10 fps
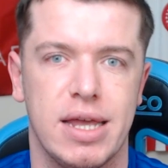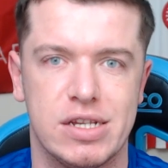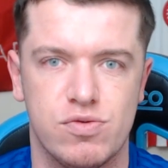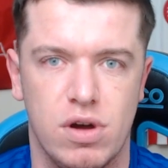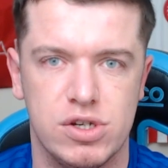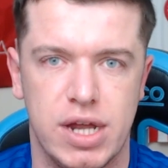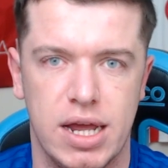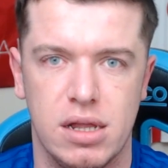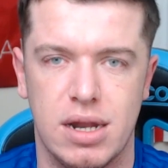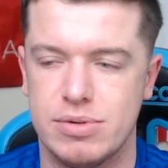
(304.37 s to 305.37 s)
against
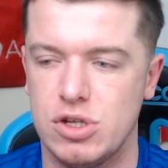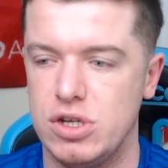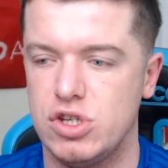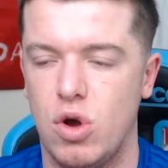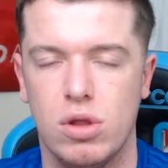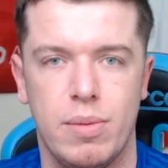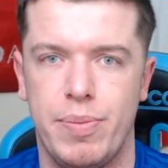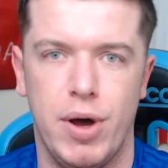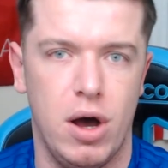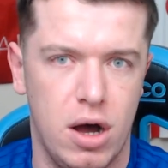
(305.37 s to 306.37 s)
Rochdale and absolutely torn them
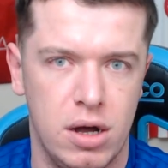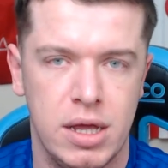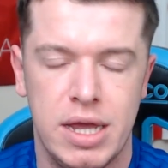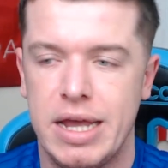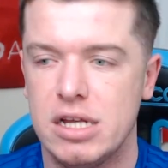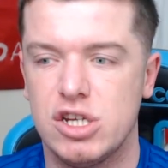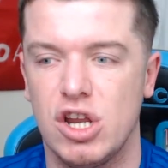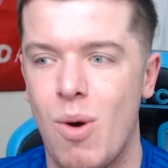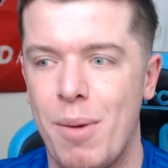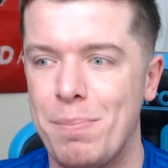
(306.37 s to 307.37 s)
apart. So, you
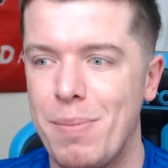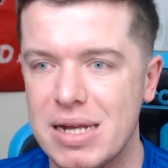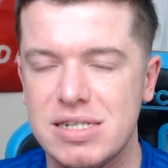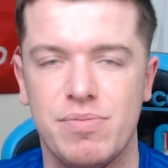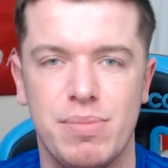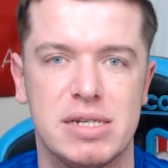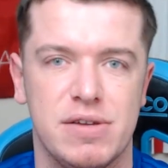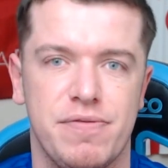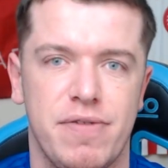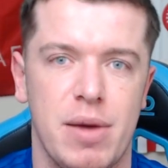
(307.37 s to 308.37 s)
know, a massive,
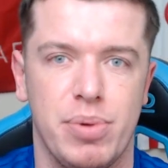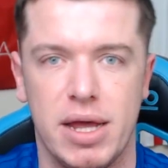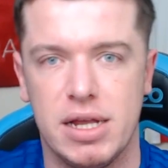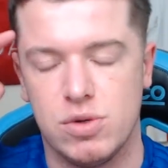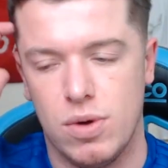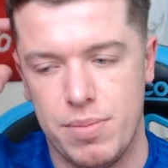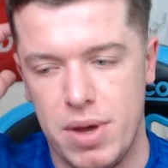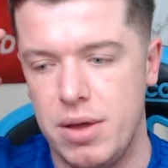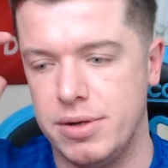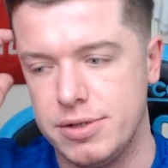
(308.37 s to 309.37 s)
massive fair play to him.
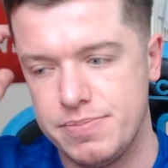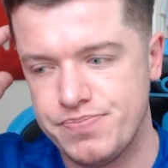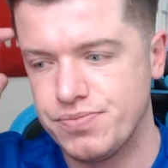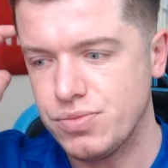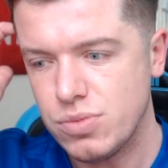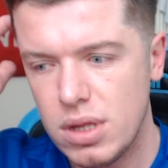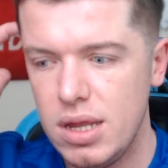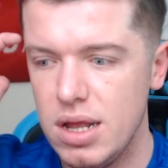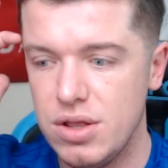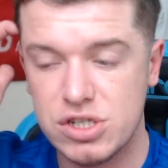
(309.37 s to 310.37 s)
And
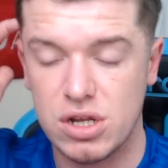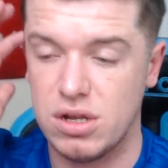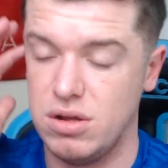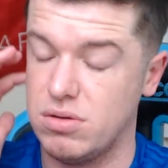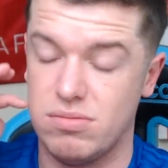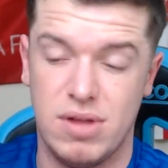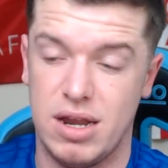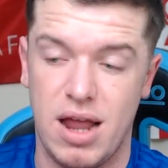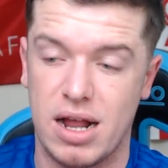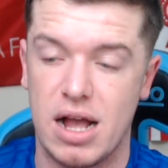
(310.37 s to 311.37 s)
there's a,
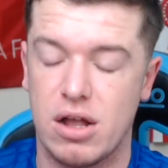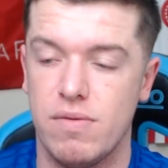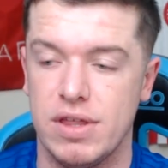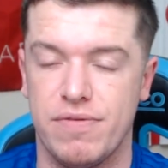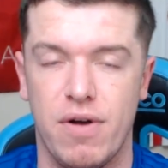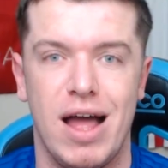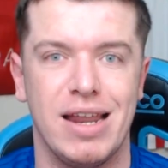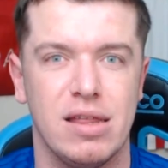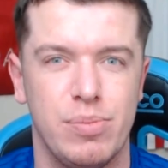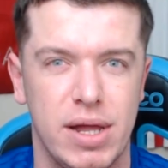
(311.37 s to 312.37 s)
and I can't really fault
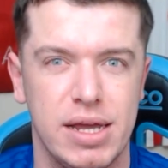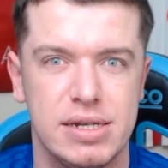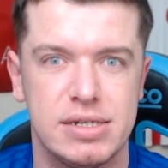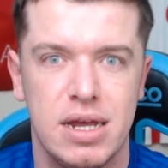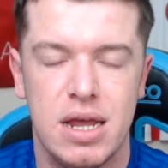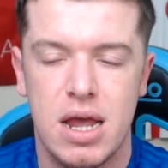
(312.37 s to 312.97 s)
any of the players.